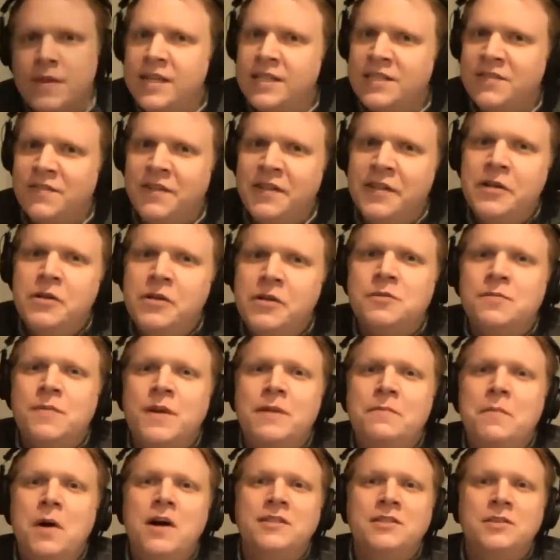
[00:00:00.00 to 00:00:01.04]
This video is
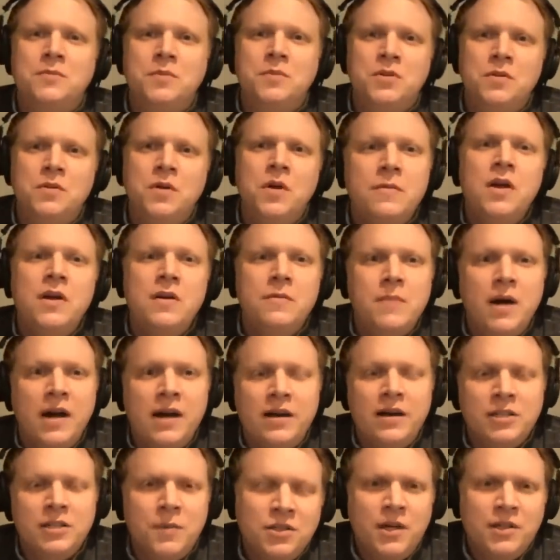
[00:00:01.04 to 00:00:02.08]
made possible by
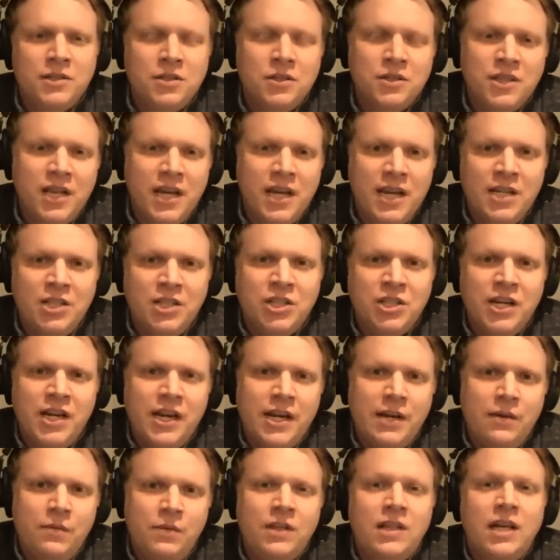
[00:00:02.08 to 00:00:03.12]
our sponsors,
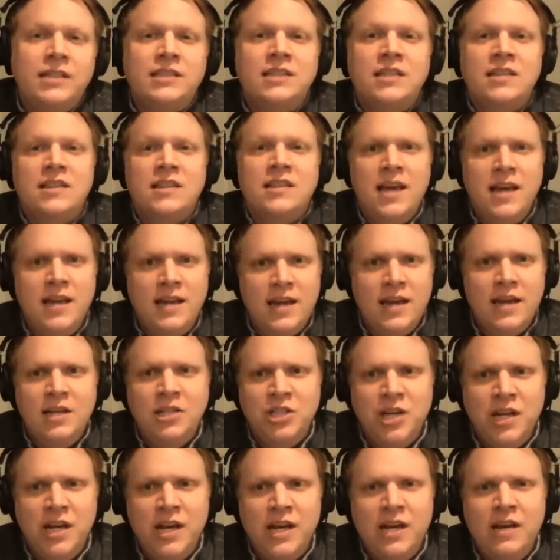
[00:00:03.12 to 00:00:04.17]
AJA. We'd like to thank
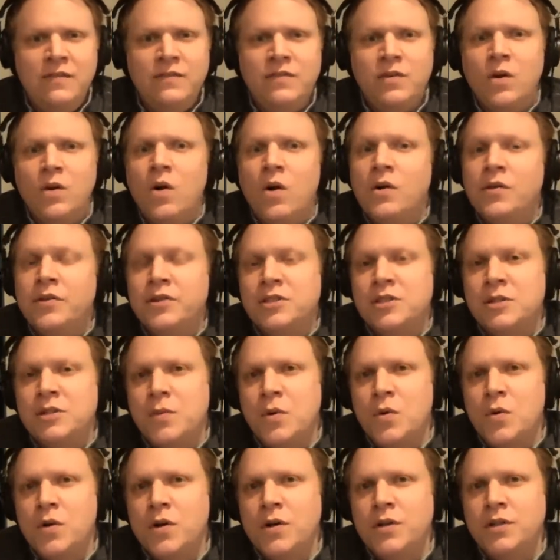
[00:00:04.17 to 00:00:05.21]
AJA for all their
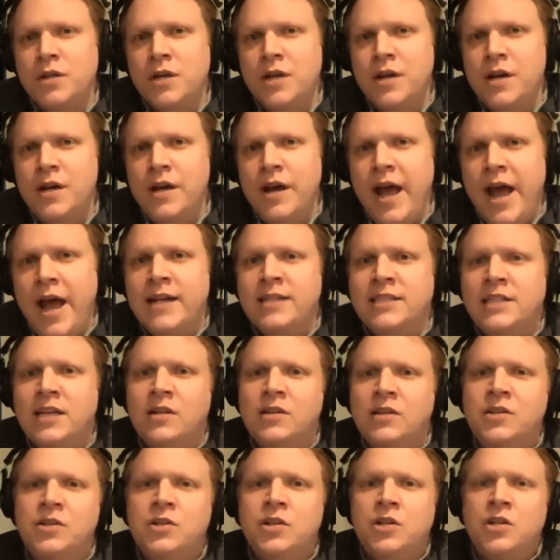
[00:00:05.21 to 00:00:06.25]
support and
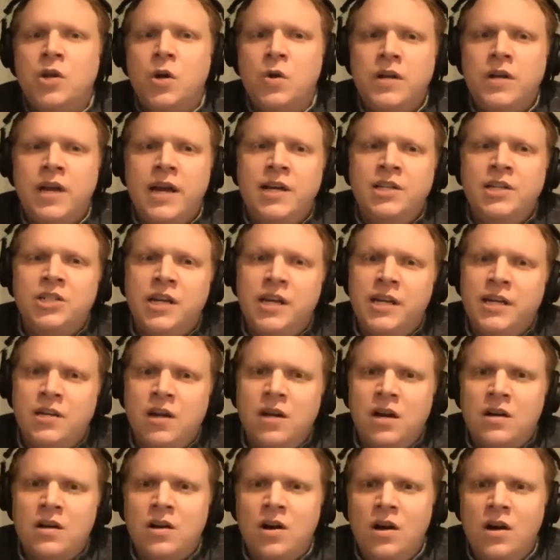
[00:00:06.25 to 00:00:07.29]
tell you to go to
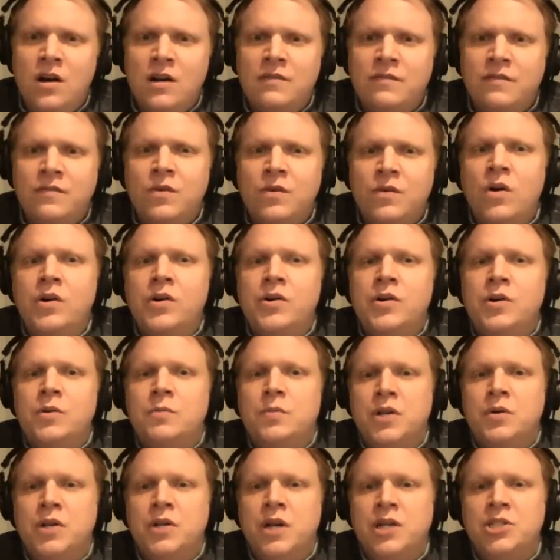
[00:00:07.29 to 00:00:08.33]
AJA.com for all your
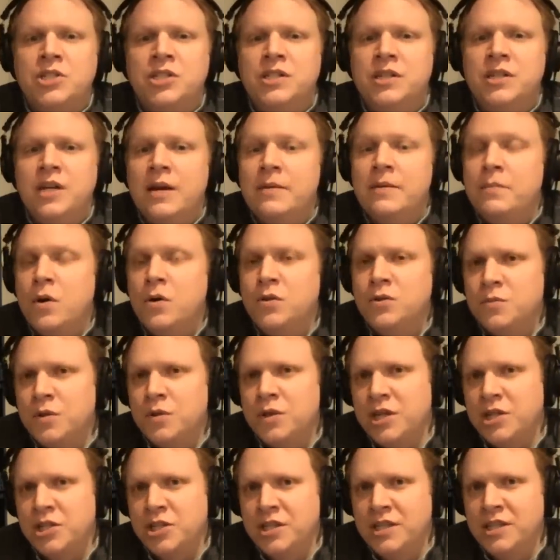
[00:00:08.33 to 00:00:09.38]
production and
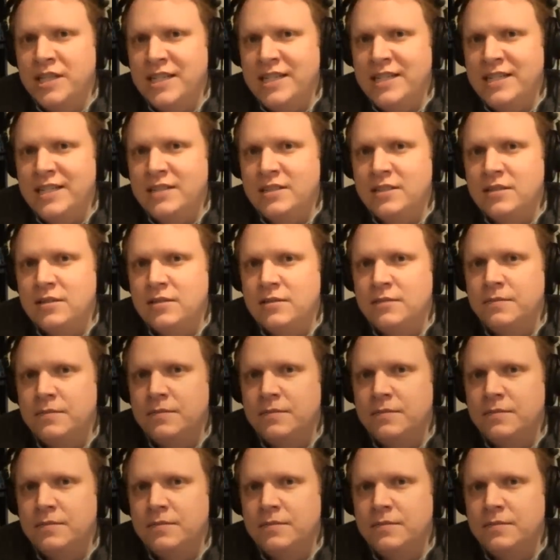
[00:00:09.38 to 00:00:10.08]
post-production needs.